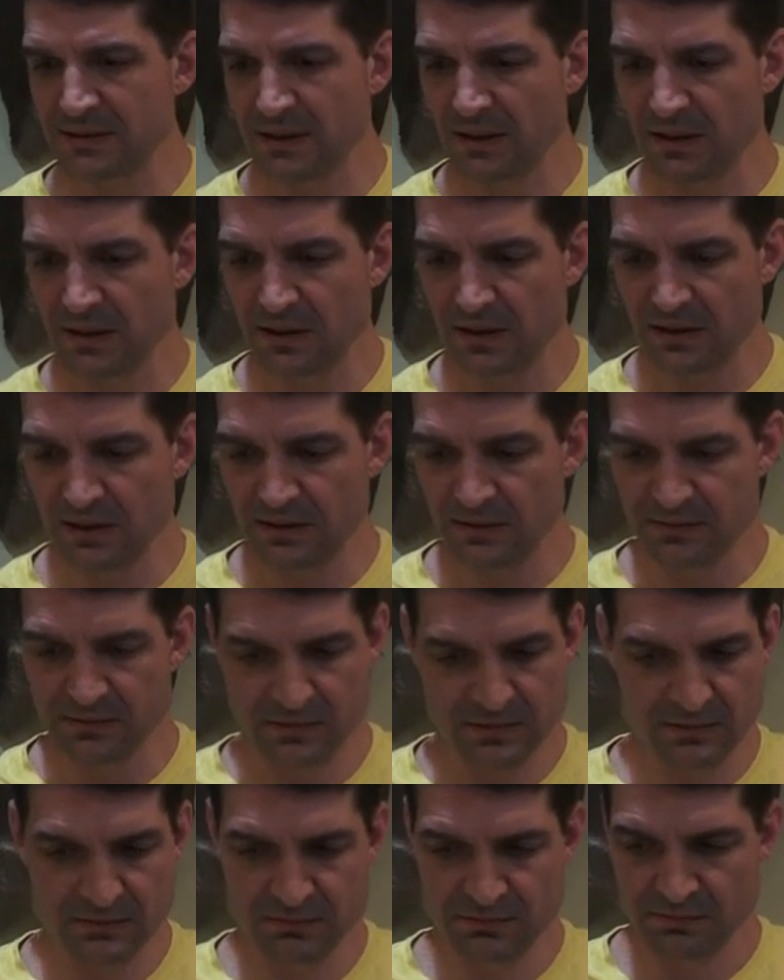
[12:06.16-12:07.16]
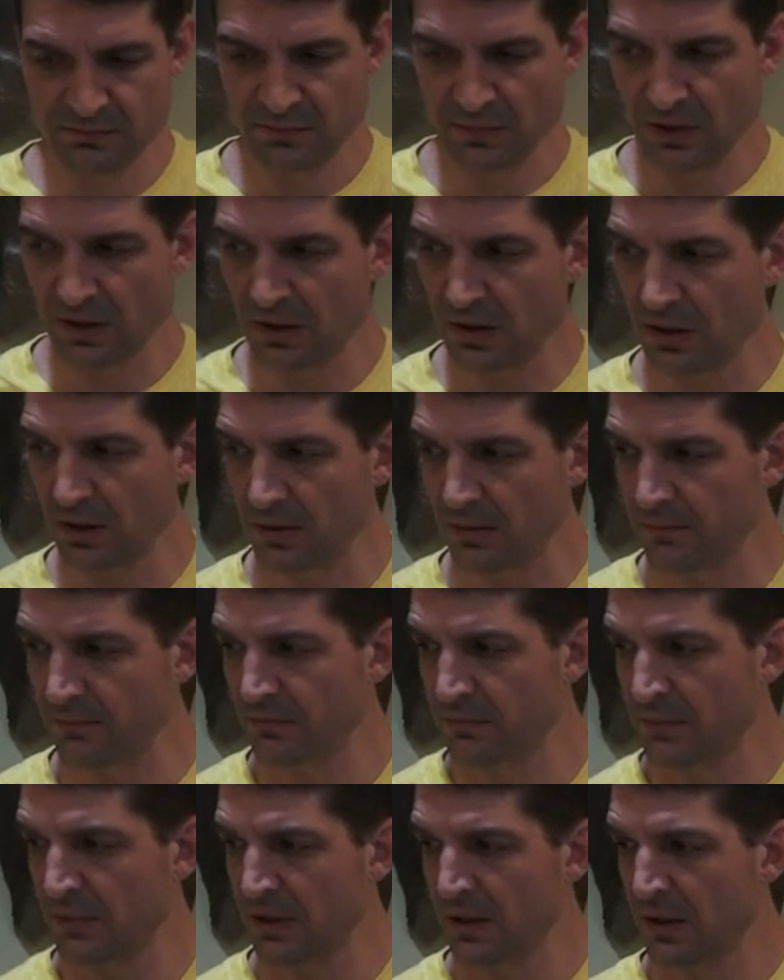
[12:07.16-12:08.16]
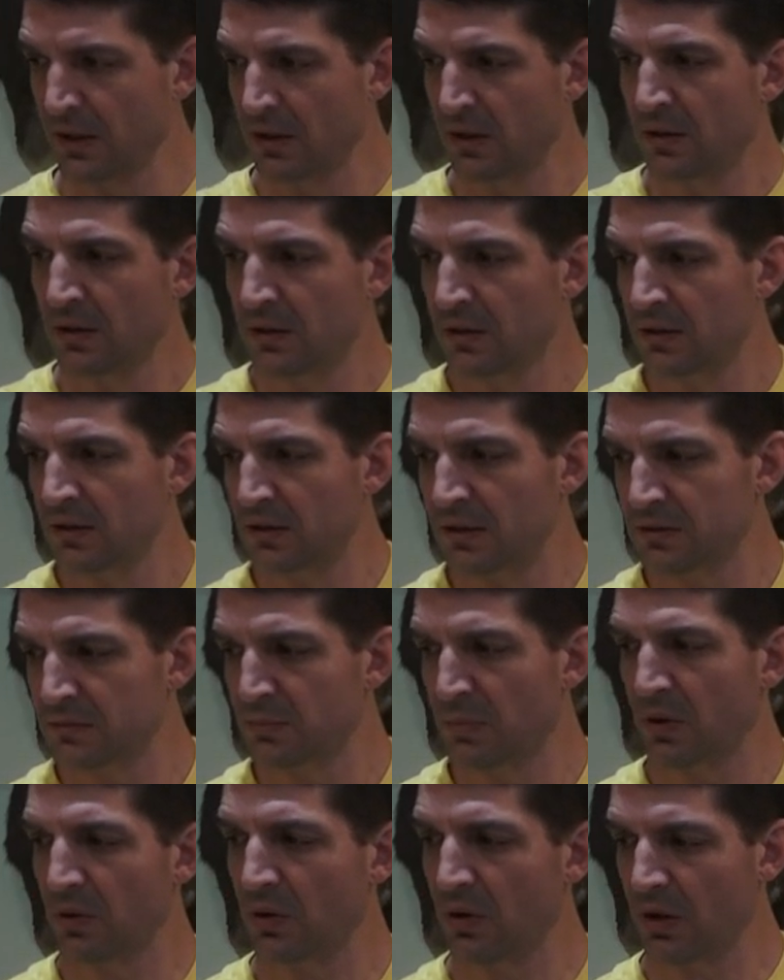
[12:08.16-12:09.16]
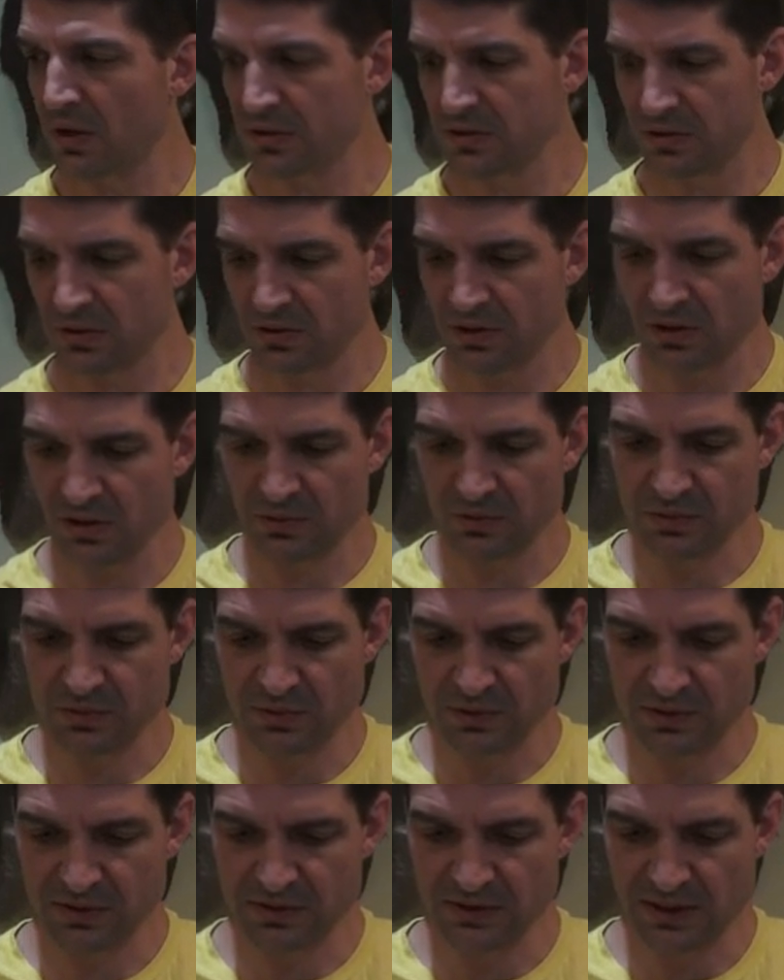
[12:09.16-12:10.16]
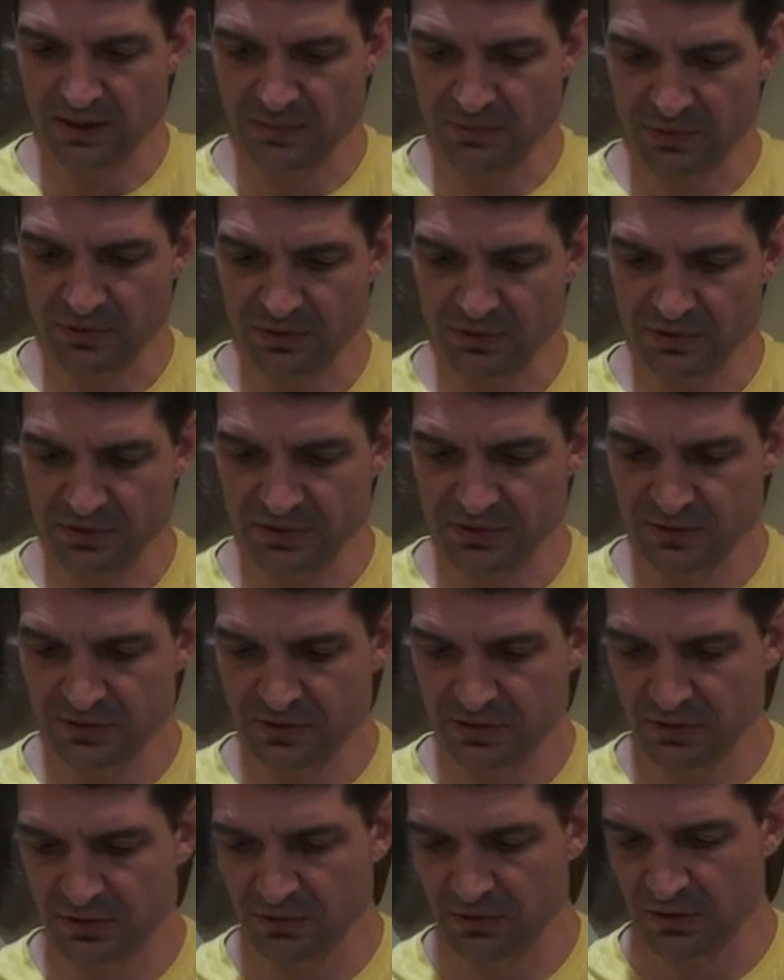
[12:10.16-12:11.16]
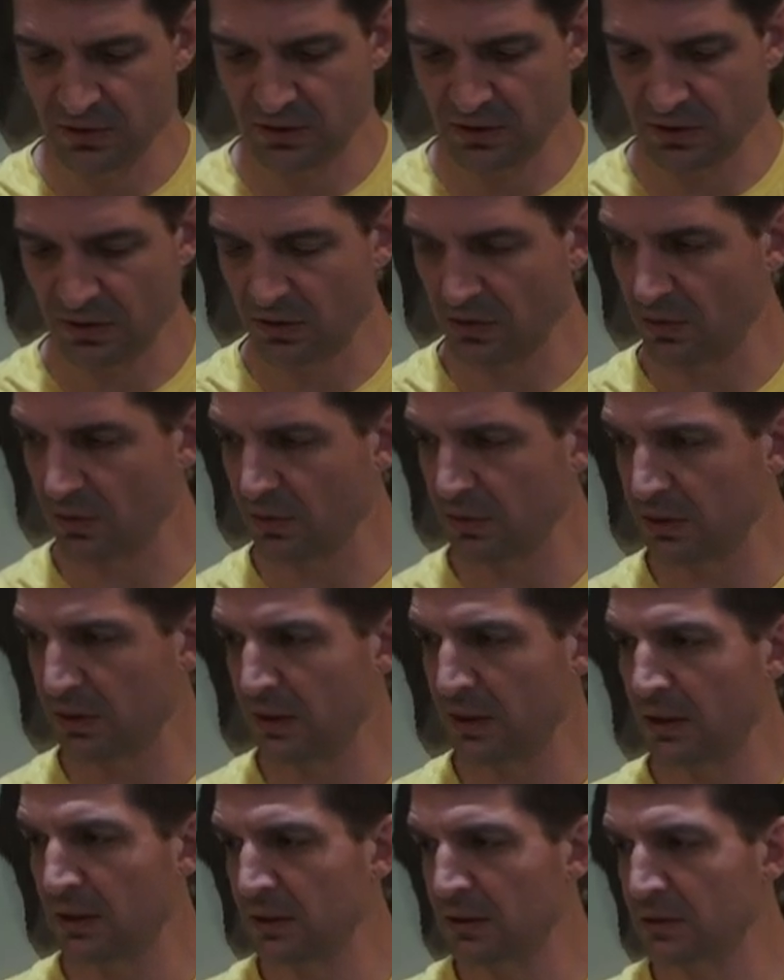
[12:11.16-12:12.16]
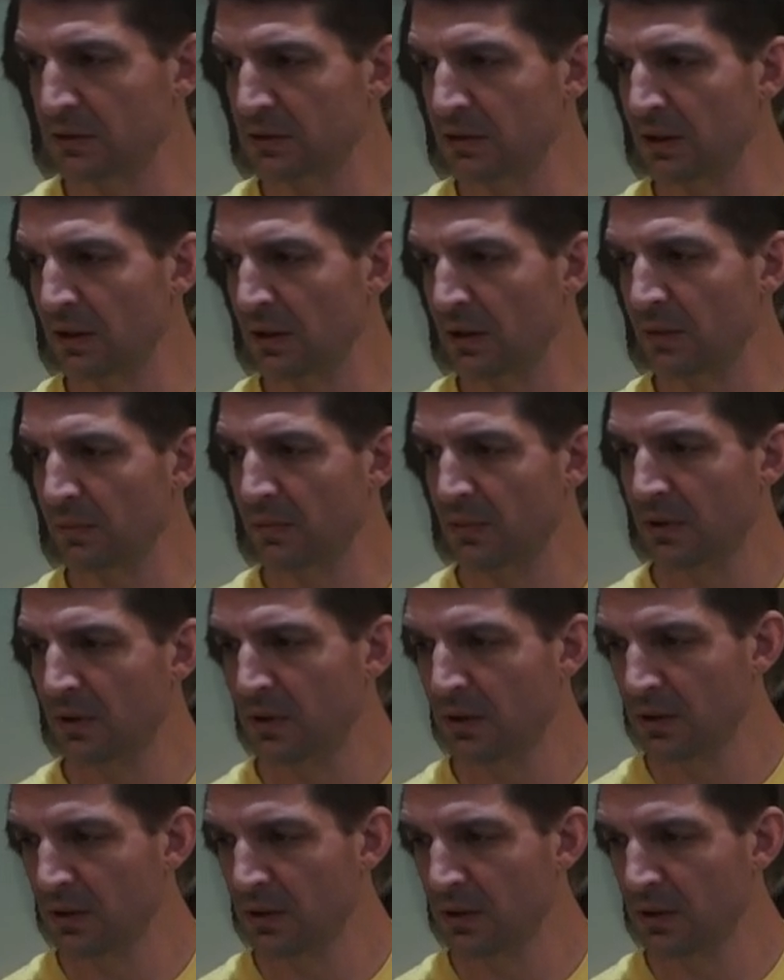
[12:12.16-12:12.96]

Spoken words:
and this bow also comes with dampeners too that can go on the end to help